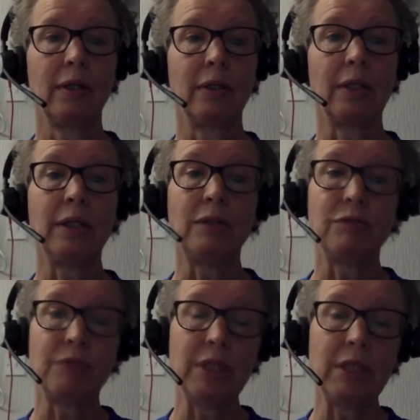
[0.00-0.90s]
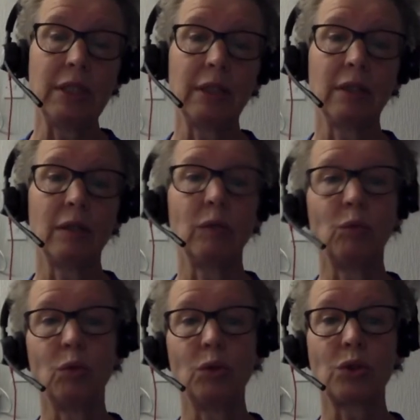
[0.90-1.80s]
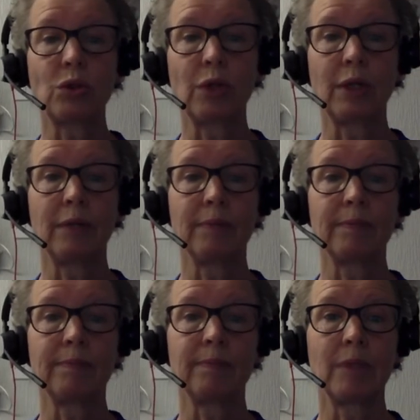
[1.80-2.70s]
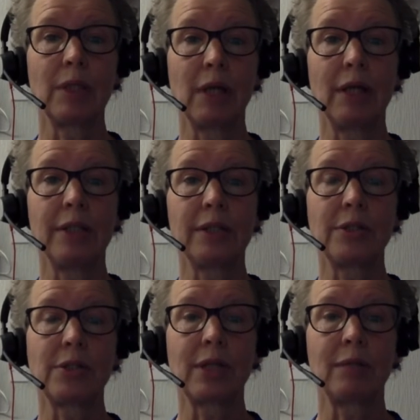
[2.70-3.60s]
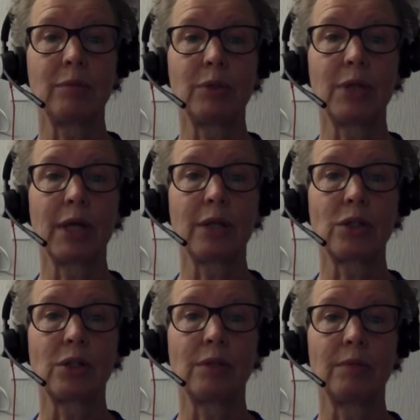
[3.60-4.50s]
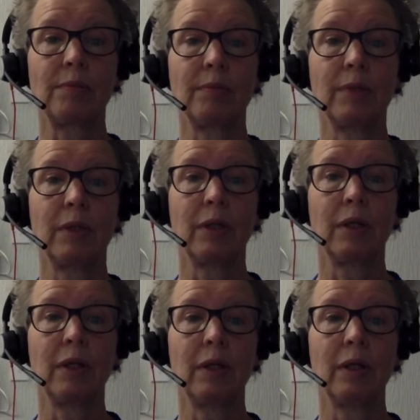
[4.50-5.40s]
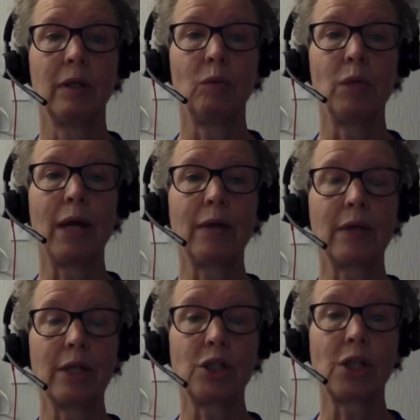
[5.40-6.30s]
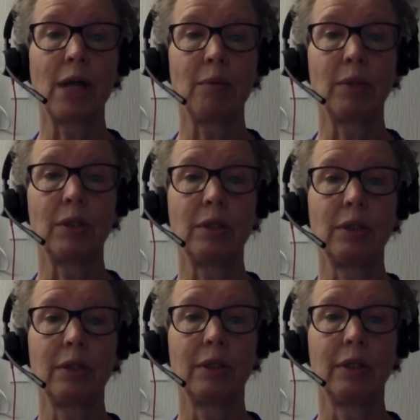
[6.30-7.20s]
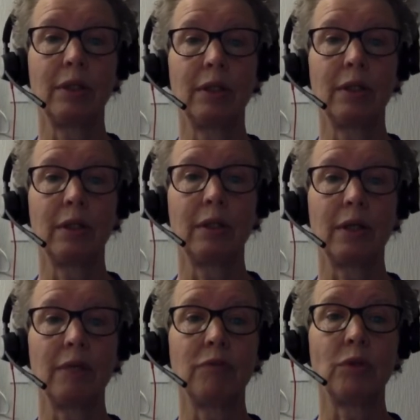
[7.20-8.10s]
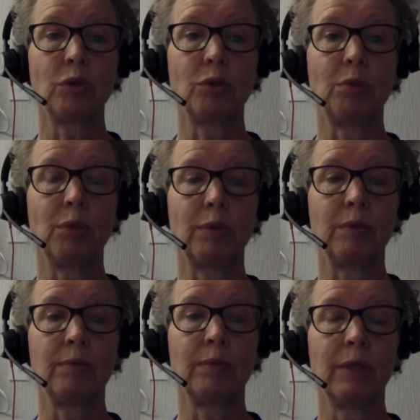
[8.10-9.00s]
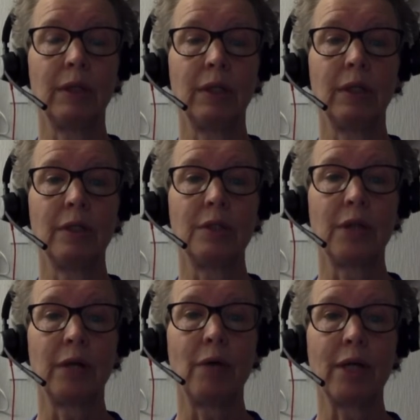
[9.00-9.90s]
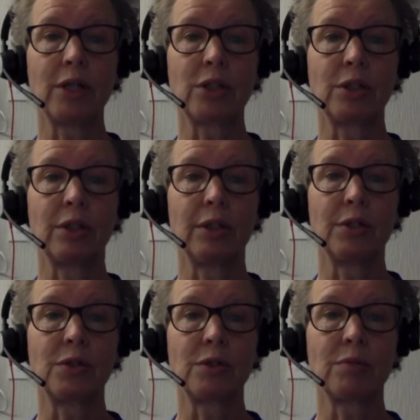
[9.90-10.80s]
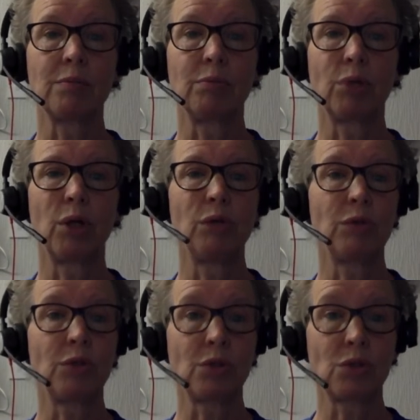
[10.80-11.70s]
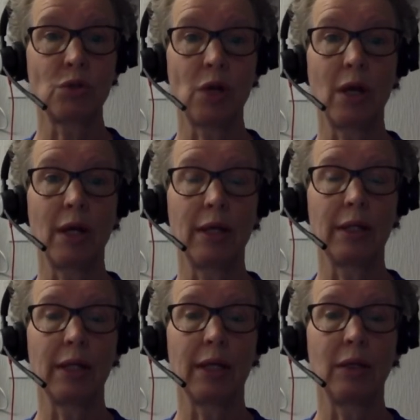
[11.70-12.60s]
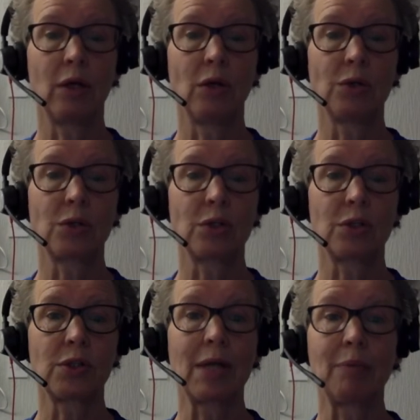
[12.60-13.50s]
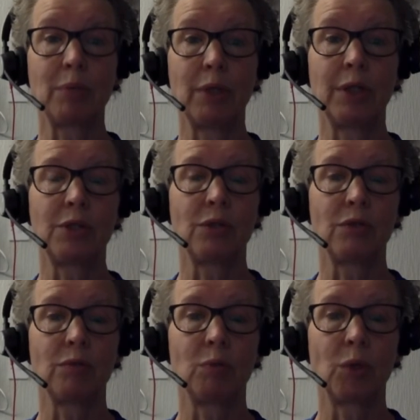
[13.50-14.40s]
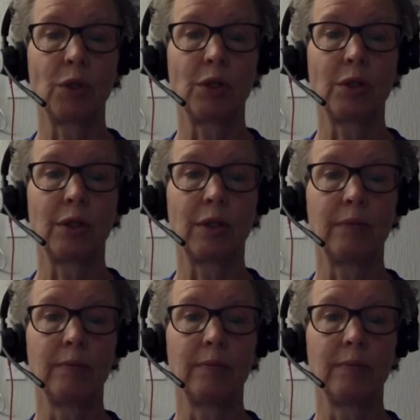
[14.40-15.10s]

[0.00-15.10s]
They need feeding, watering, guidance, and protection. Without their shepherd, they're vulnerable, directionless, prone to stray and get lost and separated from one another.